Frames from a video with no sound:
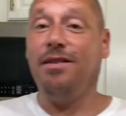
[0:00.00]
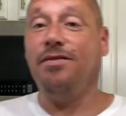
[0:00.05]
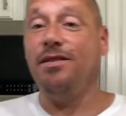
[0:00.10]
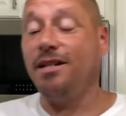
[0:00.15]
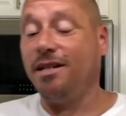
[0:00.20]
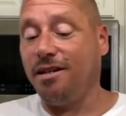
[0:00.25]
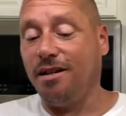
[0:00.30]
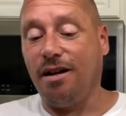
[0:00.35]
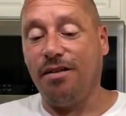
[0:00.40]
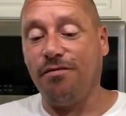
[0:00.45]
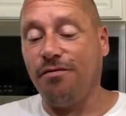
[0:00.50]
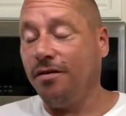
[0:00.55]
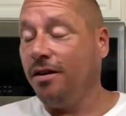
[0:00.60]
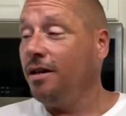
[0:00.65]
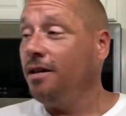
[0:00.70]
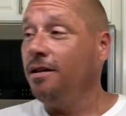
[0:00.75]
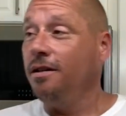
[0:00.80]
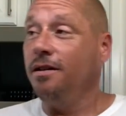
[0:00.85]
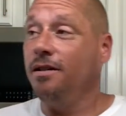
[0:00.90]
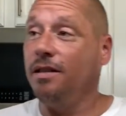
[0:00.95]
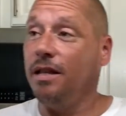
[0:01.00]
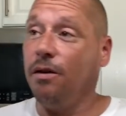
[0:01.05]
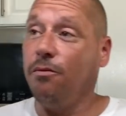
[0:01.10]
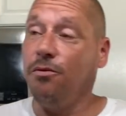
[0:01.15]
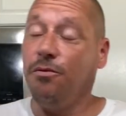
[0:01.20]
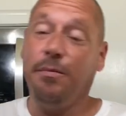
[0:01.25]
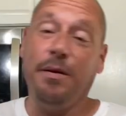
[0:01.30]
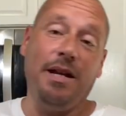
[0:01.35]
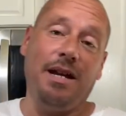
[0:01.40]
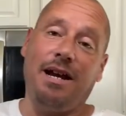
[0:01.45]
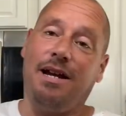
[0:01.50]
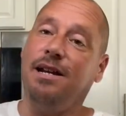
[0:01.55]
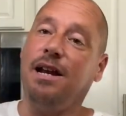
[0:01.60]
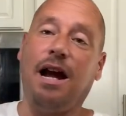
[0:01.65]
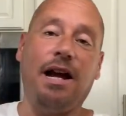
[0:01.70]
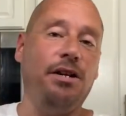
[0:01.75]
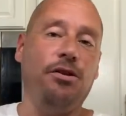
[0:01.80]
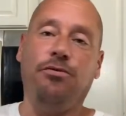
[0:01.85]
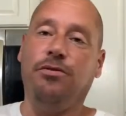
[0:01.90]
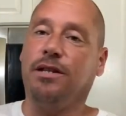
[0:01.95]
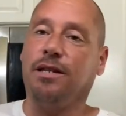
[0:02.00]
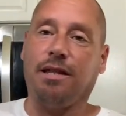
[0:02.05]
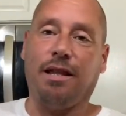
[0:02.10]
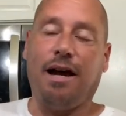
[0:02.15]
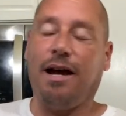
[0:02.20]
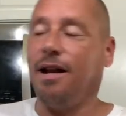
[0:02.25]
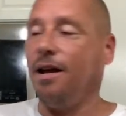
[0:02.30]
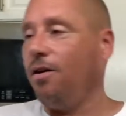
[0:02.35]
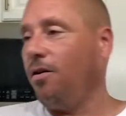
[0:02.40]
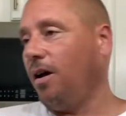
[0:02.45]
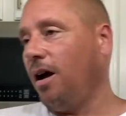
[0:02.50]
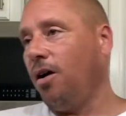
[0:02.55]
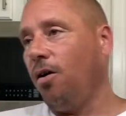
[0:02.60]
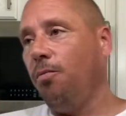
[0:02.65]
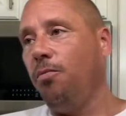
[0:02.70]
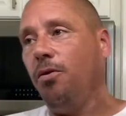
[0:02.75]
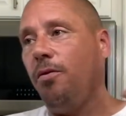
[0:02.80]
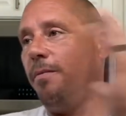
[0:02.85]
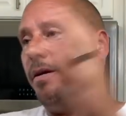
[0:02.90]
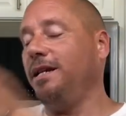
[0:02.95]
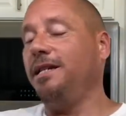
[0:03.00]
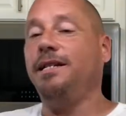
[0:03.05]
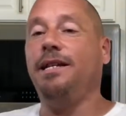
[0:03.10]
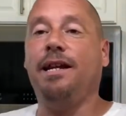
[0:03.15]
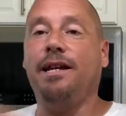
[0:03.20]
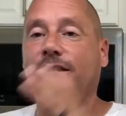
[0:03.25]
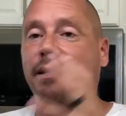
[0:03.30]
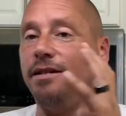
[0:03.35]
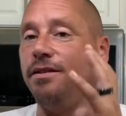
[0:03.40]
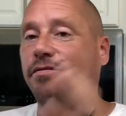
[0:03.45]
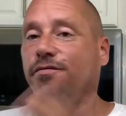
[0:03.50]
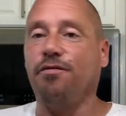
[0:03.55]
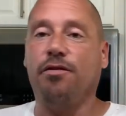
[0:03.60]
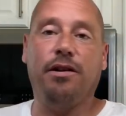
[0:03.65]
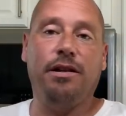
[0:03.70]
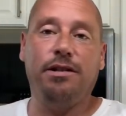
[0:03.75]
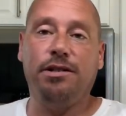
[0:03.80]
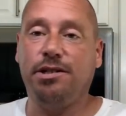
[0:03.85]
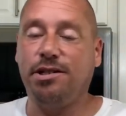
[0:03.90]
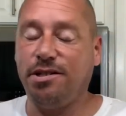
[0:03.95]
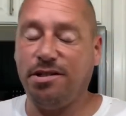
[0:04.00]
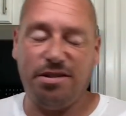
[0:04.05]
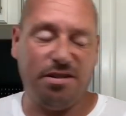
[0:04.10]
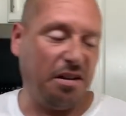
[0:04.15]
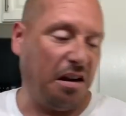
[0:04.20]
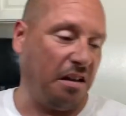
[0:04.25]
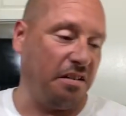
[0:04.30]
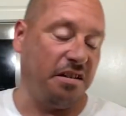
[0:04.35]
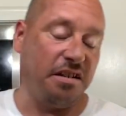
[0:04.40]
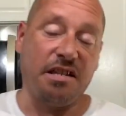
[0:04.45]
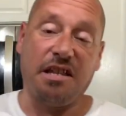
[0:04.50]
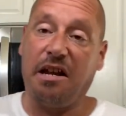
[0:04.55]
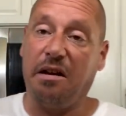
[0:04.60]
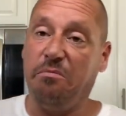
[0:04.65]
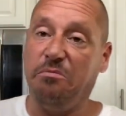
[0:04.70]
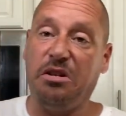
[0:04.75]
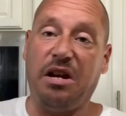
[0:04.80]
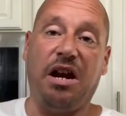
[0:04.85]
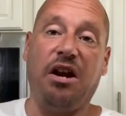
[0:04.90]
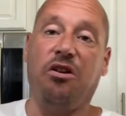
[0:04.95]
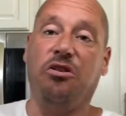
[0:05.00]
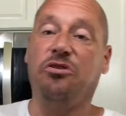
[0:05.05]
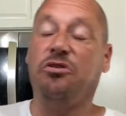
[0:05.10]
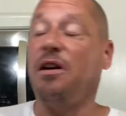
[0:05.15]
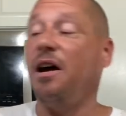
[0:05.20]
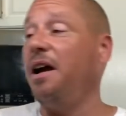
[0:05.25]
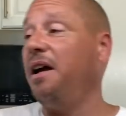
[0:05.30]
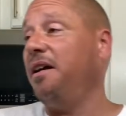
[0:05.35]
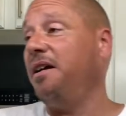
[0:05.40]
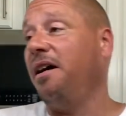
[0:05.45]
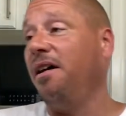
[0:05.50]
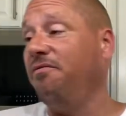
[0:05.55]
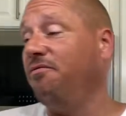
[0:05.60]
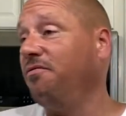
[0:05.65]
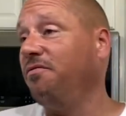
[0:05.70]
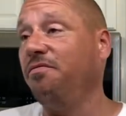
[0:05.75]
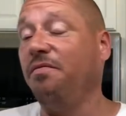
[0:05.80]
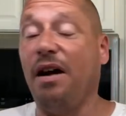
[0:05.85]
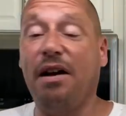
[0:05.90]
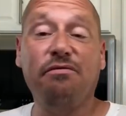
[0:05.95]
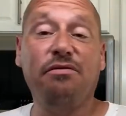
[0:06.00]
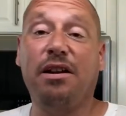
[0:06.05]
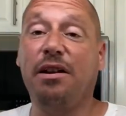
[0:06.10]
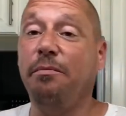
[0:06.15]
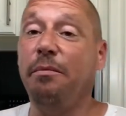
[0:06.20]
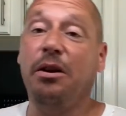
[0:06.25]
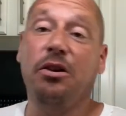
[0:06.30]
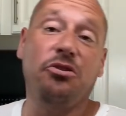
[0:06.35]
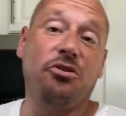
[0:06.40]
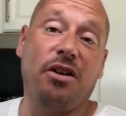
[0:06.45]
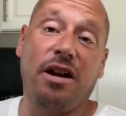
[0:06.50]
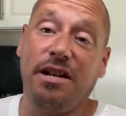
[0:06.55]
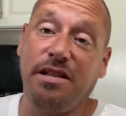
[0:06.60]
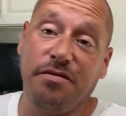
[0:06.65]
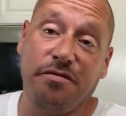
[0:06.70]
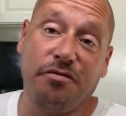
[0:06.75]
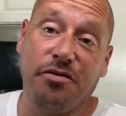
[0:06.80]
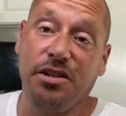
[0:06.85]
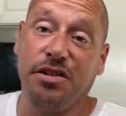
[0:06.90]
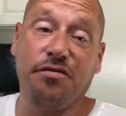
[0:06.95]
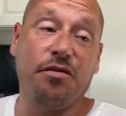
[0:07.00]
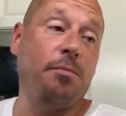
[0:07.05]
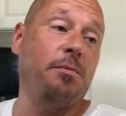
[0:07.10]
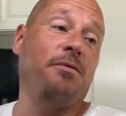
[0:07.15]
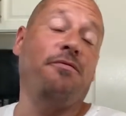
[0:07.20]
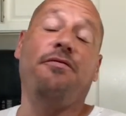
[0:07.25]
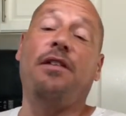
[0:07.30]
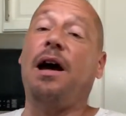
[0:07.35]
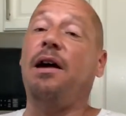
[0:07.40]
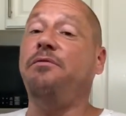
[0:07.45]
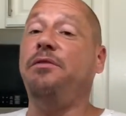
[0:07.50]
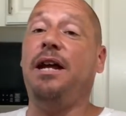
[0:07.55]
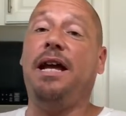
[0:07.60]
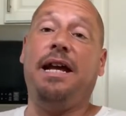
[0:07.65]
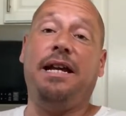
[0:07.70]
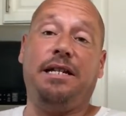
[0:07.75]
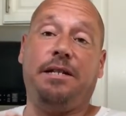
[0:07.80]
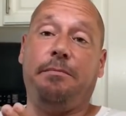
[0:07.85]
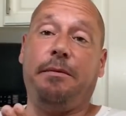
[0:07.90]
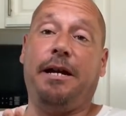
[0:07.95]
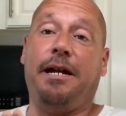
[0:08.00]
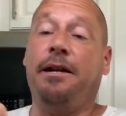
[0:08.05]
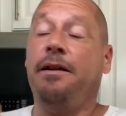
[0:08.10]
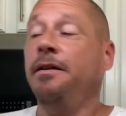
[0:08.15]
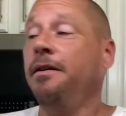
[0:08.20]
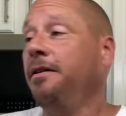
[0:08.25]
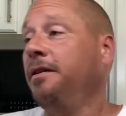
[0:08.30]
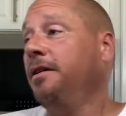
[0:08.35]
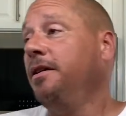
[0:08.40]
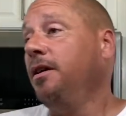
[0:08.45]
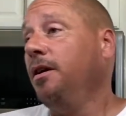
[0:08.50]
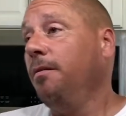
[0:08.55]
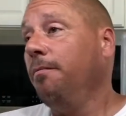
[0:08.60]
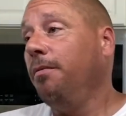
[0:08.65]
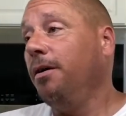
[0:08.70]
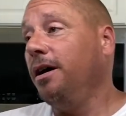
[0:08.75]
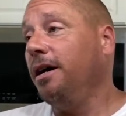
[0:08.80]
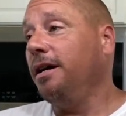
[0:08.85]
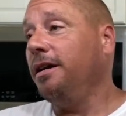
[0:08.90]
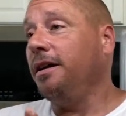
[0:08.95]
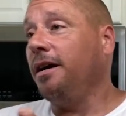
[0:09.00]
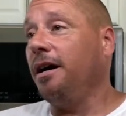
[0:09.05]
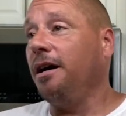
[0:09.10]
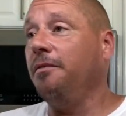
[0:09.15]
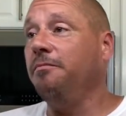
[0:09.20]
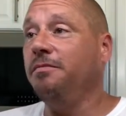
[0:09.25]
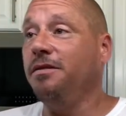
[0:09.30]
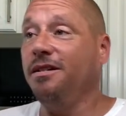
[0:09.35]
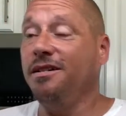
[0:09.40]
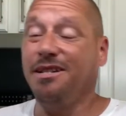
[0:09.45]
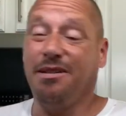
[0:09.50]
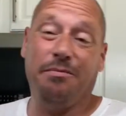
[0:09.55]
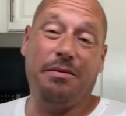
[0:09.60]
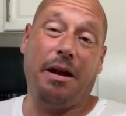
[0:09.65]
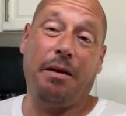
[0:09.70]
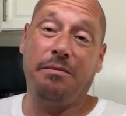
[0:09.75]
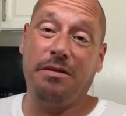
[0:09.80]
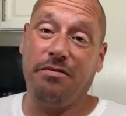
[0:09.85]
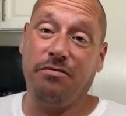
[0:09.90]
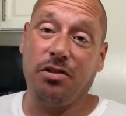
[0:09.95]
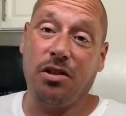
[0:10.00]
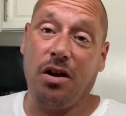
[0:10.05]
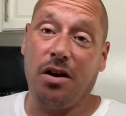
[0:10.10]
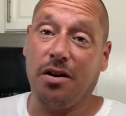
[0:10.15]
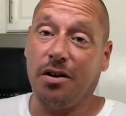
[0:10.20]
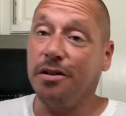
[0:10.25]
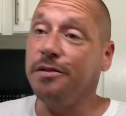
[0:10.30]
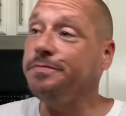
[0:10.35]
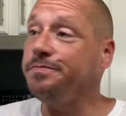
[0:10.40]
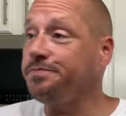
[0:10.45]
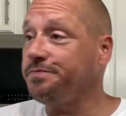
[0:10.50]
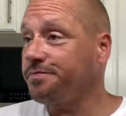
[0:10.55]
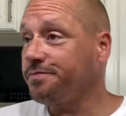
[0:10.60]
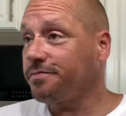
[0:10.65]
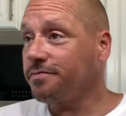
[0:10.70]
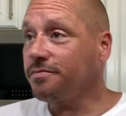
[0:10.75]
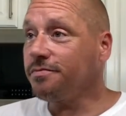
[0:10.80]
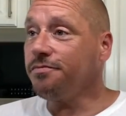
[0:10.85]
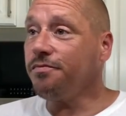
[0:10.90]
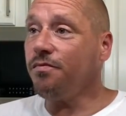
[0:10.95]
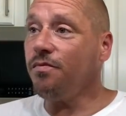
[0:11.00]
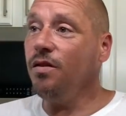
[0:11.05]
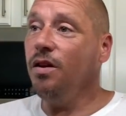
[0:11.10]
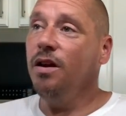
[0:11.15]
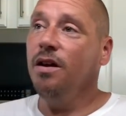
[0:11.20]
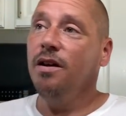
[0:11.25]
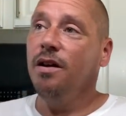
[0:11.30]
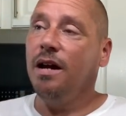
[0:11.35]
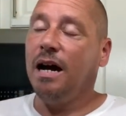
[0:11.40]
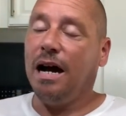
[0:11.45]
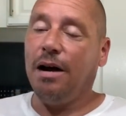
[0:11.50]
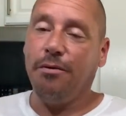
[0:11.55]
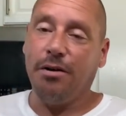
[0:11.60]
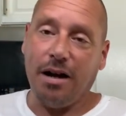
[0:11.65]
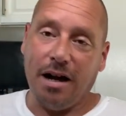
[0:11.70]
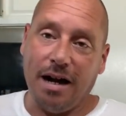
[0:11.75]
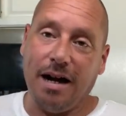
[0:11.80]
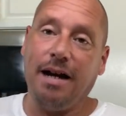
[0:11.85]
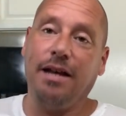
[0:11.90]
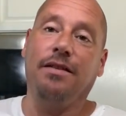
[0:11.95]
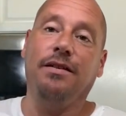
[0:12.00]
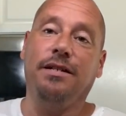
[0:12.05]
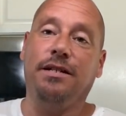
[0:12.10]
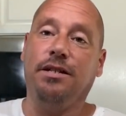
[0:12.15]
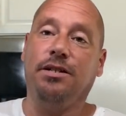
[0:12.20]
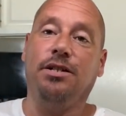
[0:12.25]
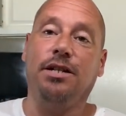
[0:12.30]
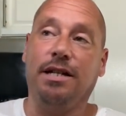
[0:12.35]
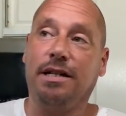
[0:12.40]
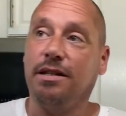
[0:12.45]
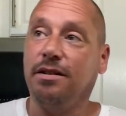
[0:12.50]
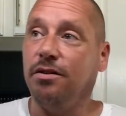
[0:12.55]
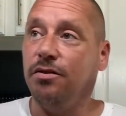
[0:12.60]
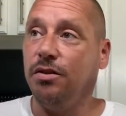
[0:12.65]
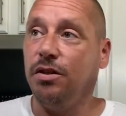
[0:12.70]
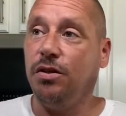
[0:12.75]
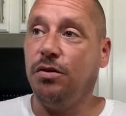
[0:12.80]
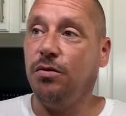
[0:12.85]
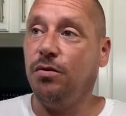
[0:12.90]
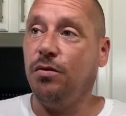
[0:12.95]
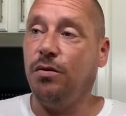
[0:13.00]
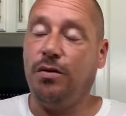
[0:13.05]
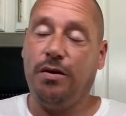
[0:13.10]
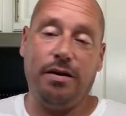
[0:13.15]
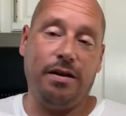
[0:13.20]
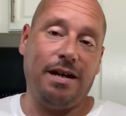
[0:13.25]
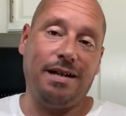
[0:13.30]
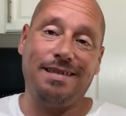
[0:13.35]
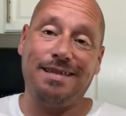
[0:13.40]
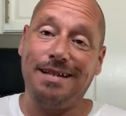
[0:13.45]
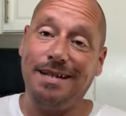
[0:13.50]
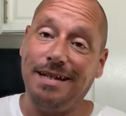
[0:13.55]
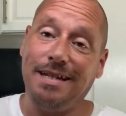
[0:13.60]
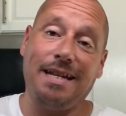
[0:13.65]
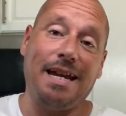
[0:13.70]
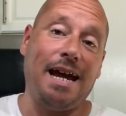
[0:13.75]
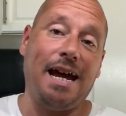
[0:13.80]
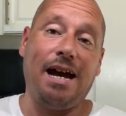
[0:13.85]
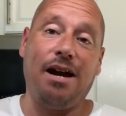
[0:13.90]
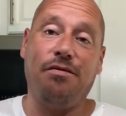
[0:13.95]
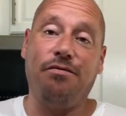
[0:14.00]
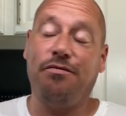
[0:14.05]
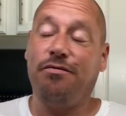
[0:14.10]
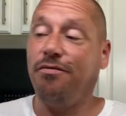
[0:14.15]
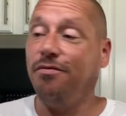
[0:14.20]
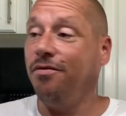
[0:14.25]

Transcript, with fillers: of this stuff, like with me, I, I do this a lot. I'll, I'll, put my steaks in the fridge. I'll just let them air dry. I've, I've let them air dry in the fridge for up to five days, man. But um, sometimes even longer. I would highly suggest though you at least have